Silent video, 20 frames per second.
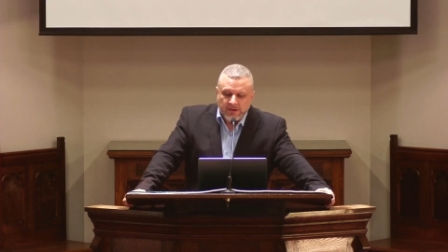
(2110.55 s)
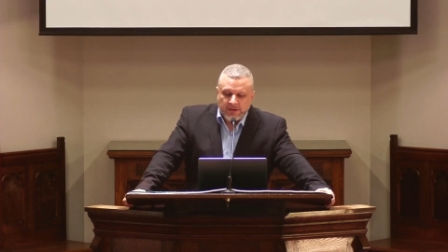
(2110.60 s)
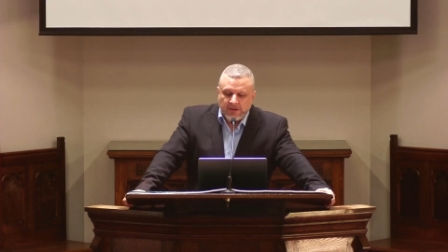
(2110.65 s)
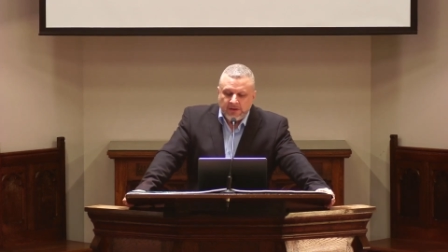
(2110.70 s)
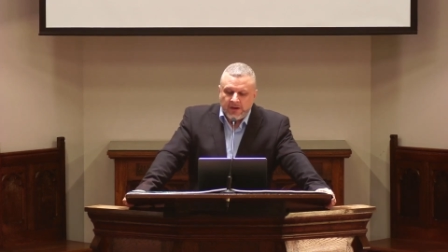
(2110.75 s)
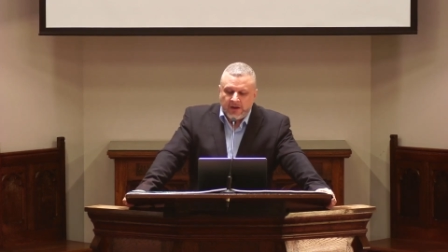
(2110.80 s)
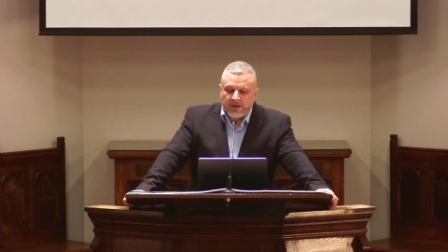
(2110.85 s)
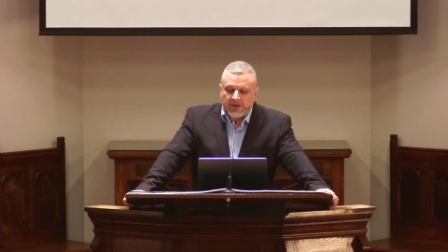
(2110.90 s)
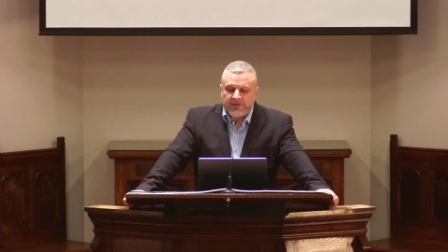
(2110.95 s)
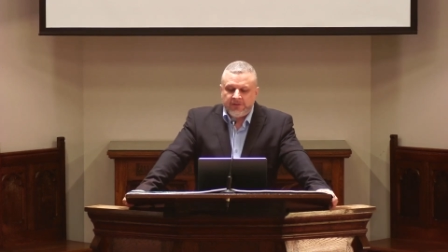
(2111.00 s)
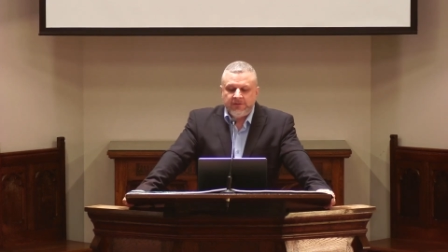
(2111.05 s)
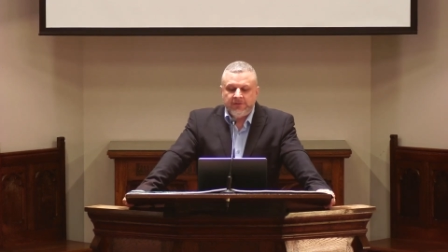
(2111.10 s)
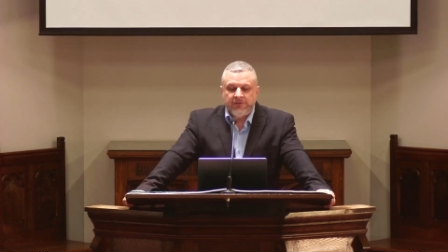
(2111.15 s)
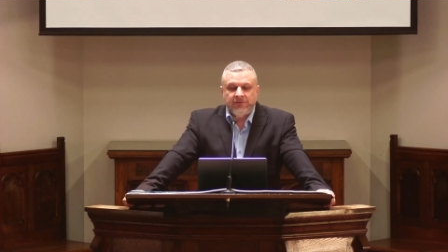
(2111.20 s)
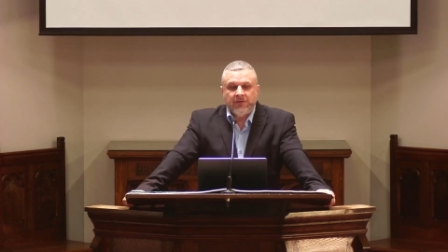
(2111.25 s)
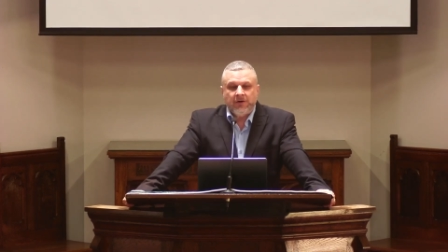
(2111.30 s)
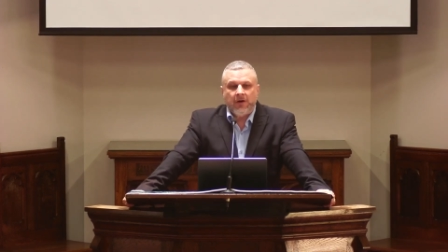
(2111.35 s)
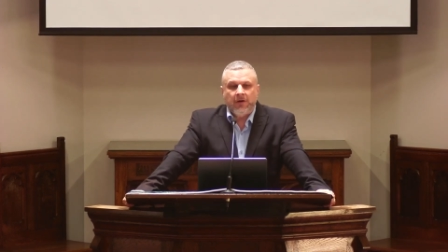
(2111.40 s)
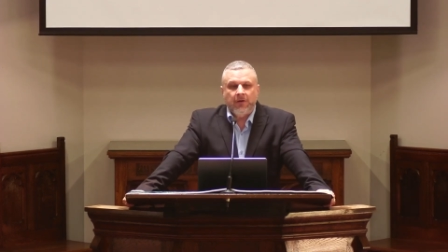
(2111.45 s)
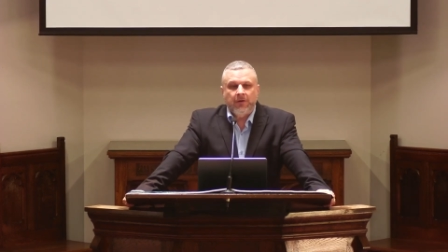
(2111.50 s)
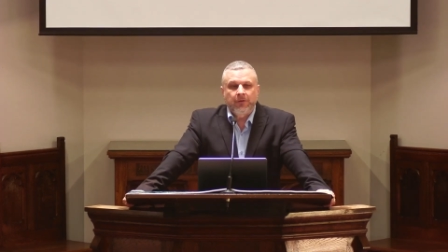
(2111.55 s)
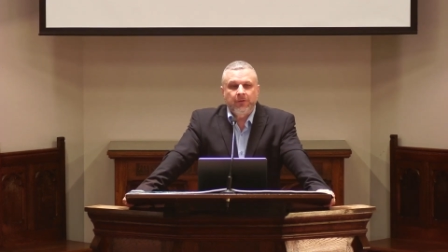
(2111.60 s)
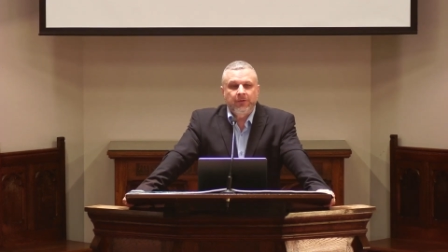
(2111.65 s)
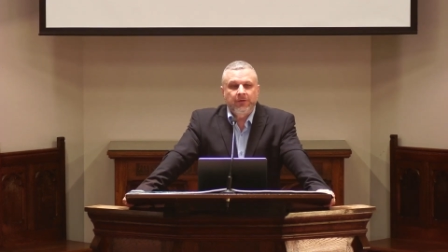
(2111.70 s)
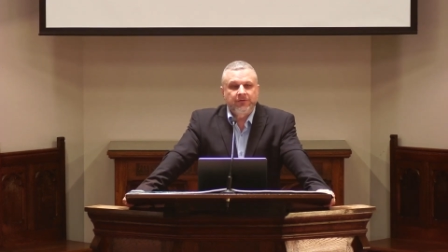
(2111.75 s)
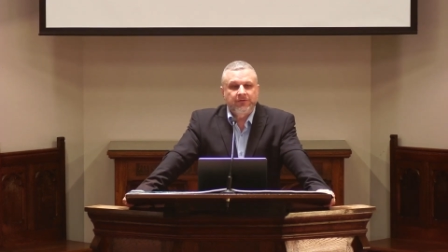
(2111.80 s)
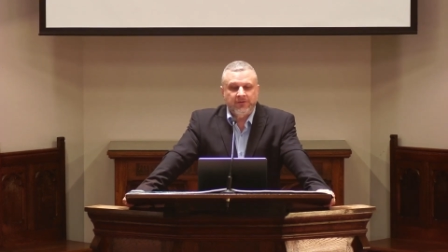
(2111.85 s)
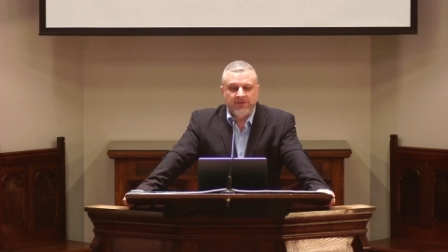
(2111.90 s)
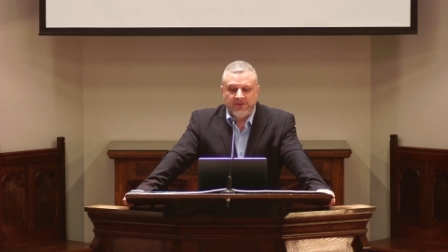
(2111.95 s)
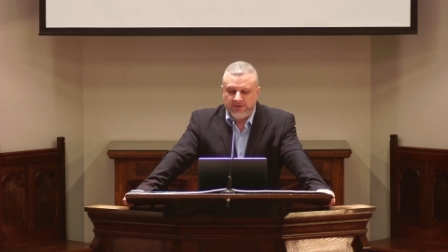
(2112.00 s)
godly sorrow
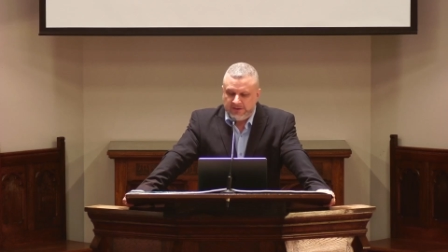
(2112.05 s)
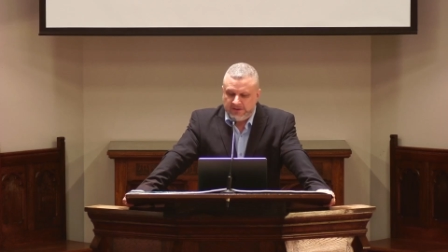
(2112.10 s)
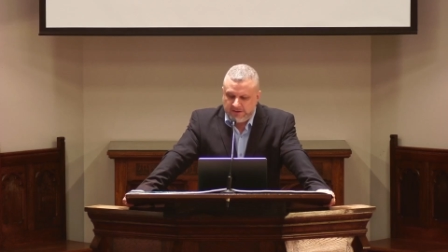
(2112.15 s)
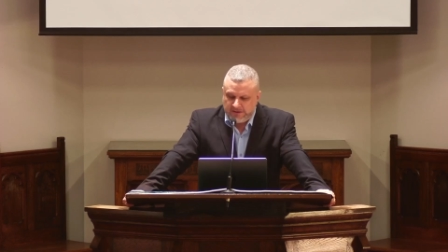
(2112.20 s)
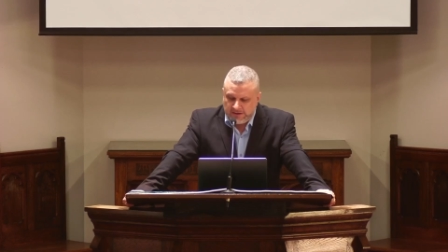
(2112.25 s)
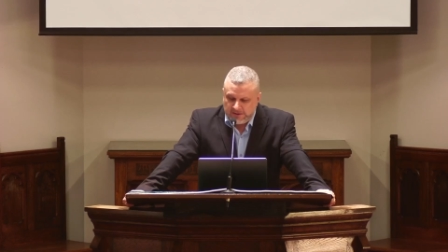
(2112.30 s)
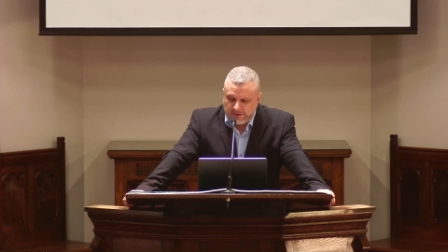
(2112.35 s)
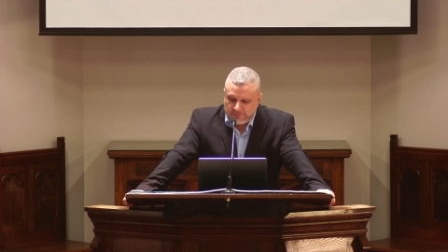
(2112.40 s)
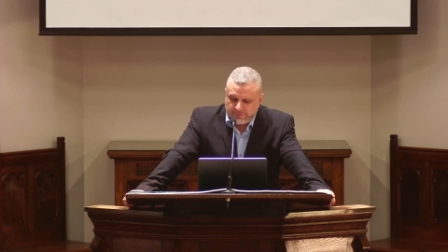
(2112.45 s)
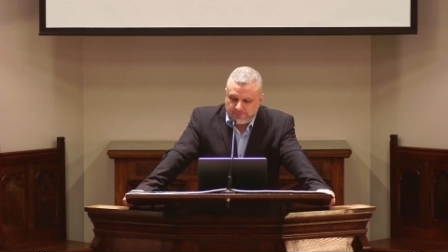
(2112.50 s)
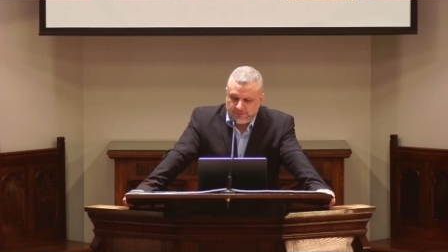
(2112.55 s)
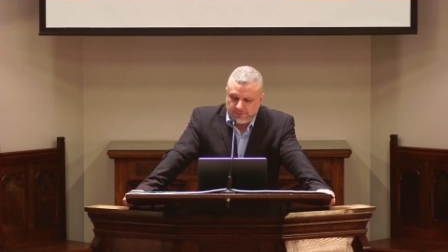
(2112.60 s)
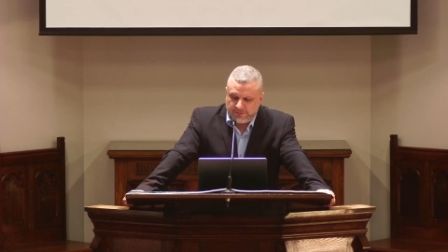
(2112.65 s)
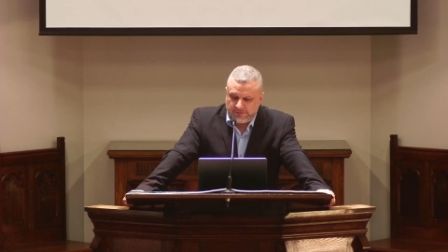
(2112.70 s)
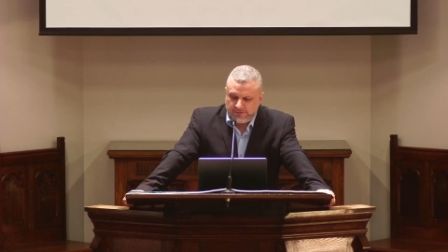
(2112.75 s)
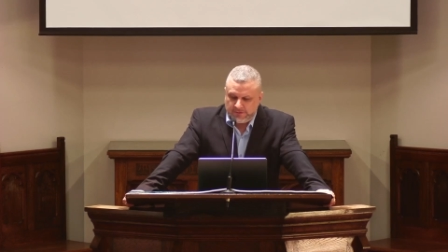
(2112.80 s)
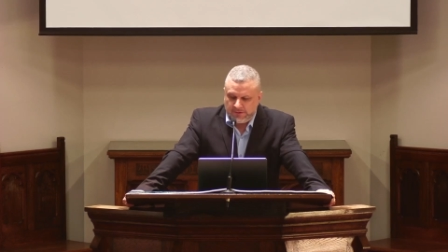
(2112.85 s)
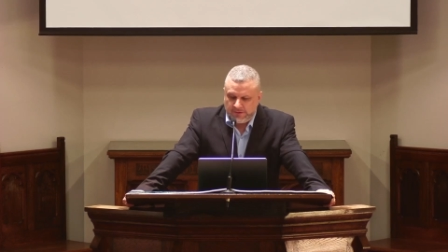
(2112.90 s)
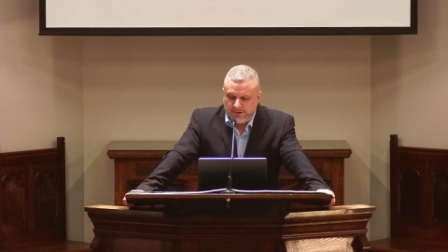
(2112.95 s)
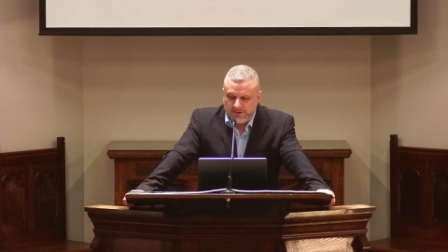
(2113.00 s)
is a gift